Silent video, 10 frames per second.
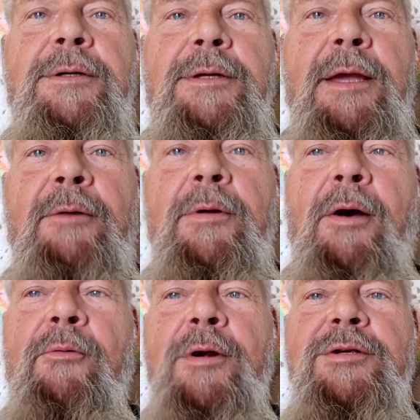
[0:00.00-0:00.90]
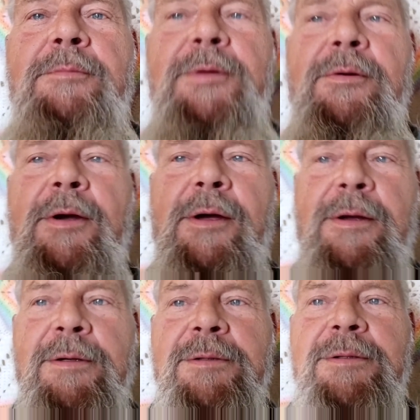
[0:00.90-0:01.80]
yeah, we all worship
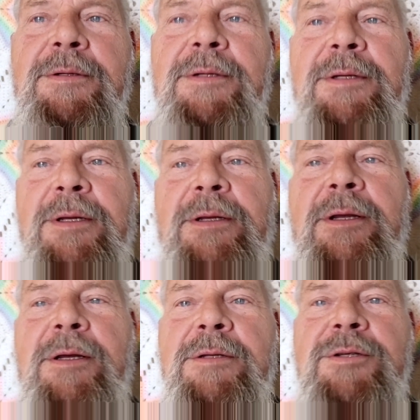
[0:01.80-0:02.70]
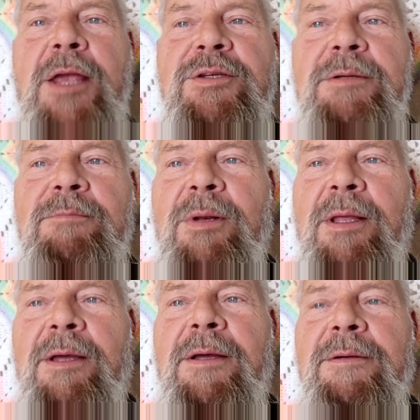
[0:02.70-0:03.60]
you, Jason.
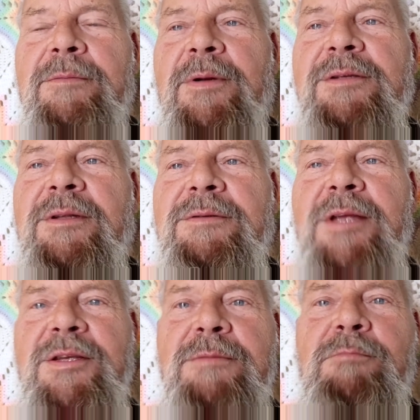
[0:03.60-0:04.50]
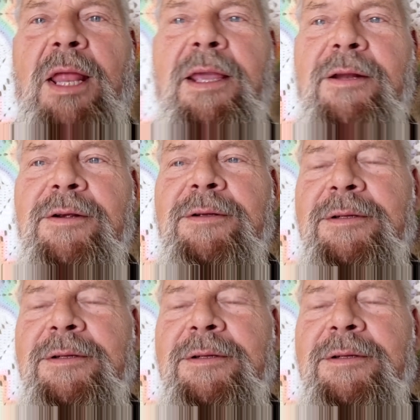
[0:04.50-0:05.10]
What is it, Jason Blaine, or